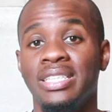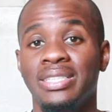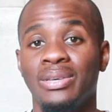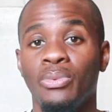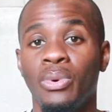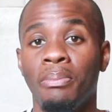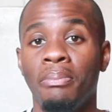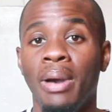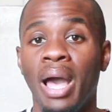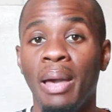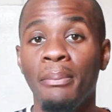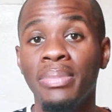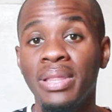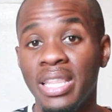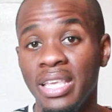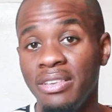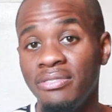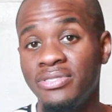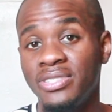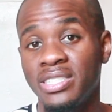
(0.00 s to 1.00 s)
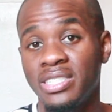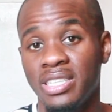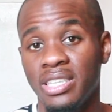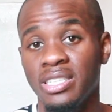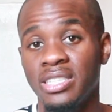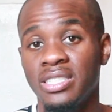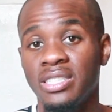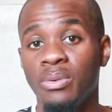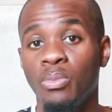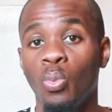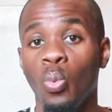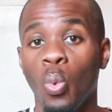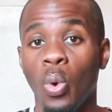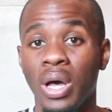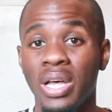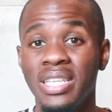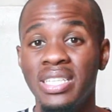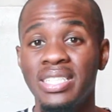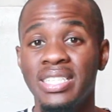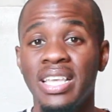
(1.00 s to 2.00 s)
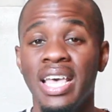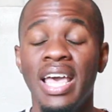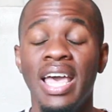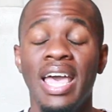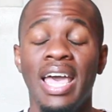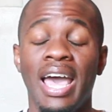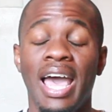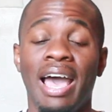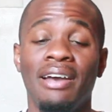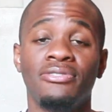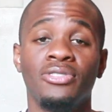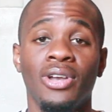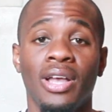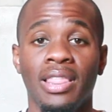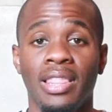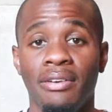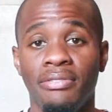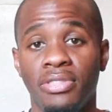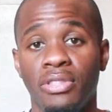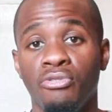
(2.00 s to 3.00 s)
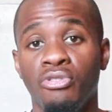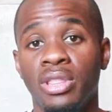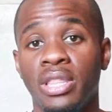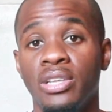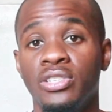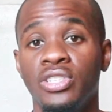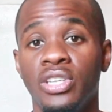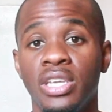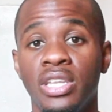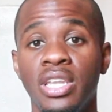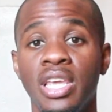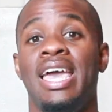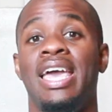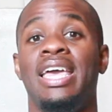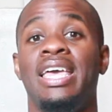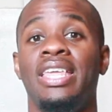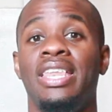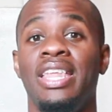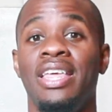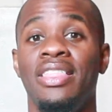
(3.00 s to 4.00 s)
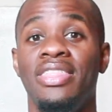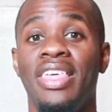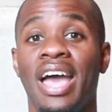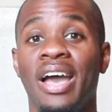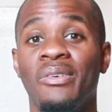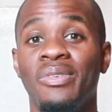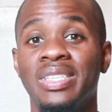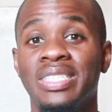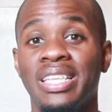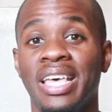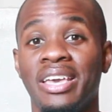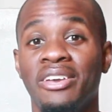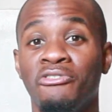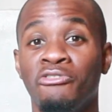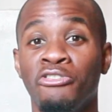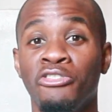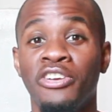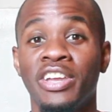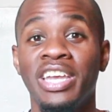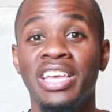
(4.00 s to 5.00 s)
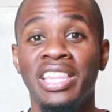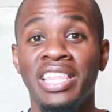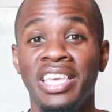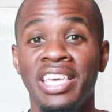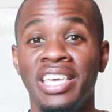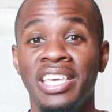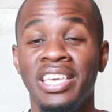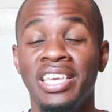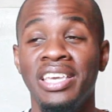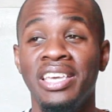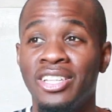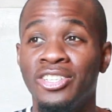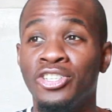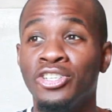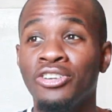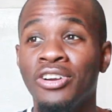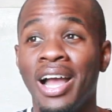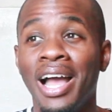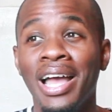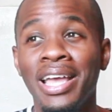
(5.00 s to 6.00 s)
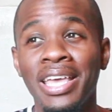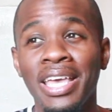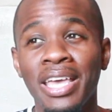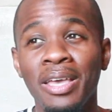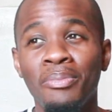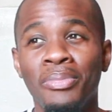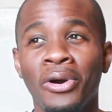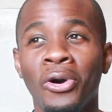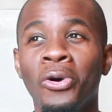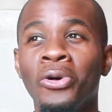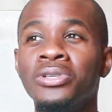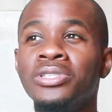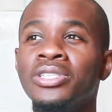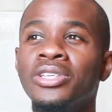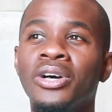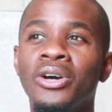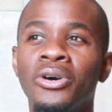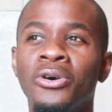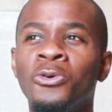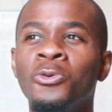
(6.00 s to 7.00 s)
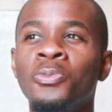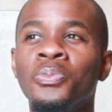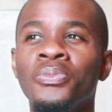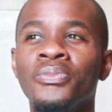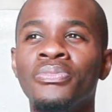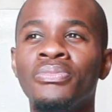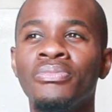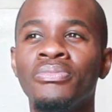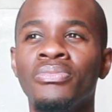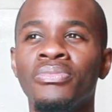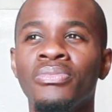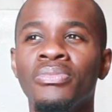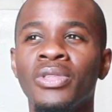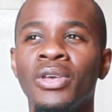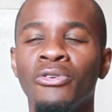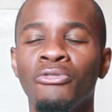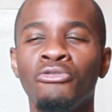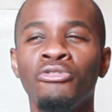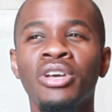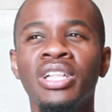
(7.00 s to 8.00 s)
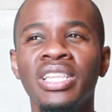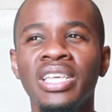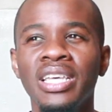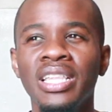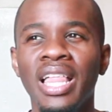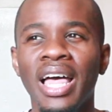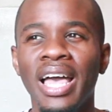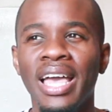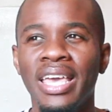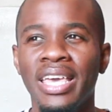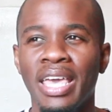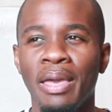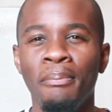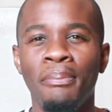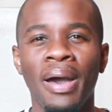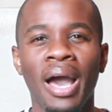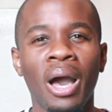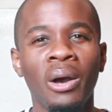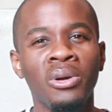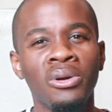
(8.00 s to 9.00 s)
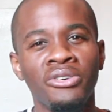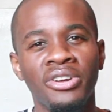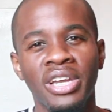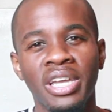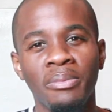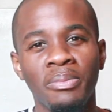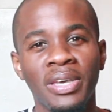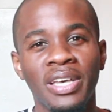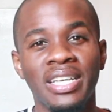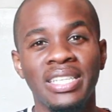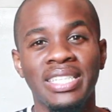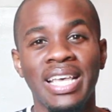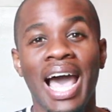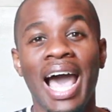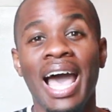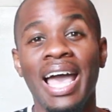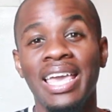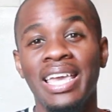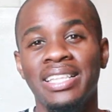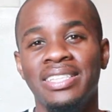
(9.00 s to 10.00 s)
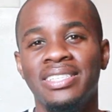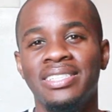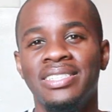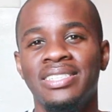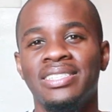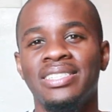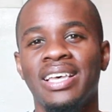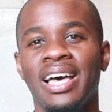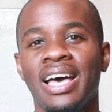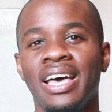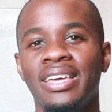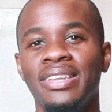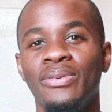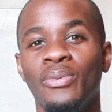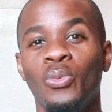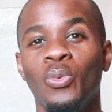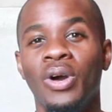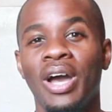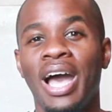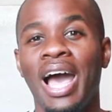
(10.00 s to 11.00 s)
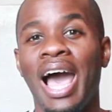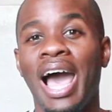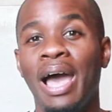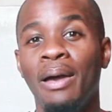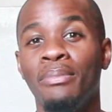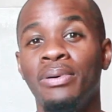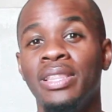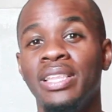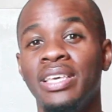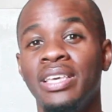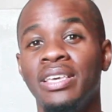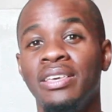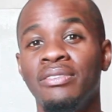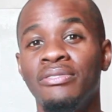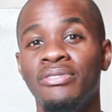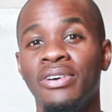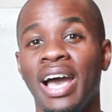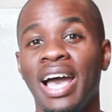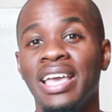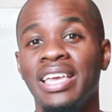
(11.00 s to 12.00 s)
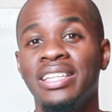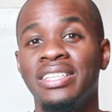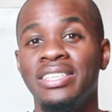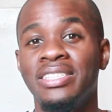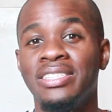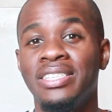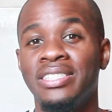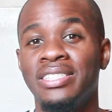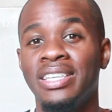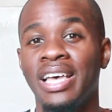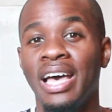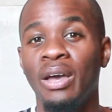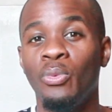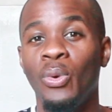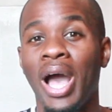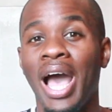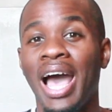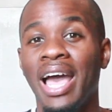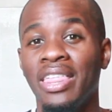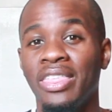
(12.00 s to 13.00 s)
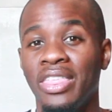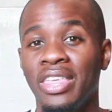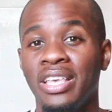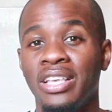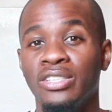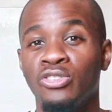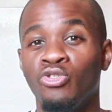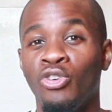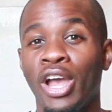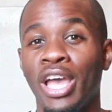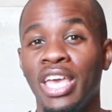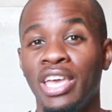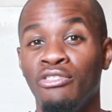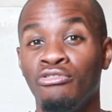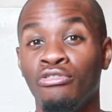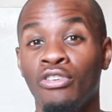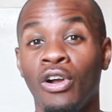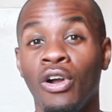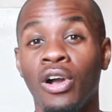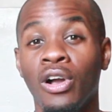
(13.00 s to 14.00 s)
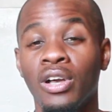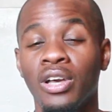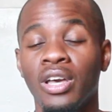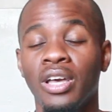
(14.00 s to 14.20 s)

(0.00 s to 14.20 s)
and what my belief system was after I left the religion. And that was like really trying, but also really like empowering because I get to decide what I believe. I get to decide what I think is right and wrong.